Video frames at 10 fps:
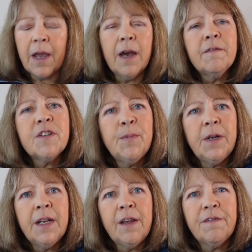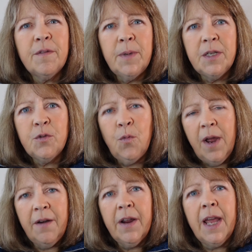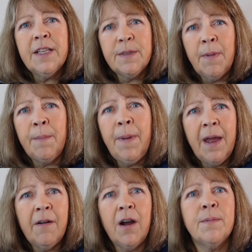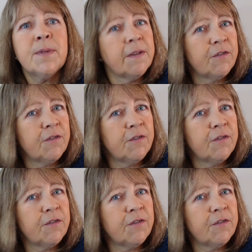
comfortable enough for me to wear against my bare arms.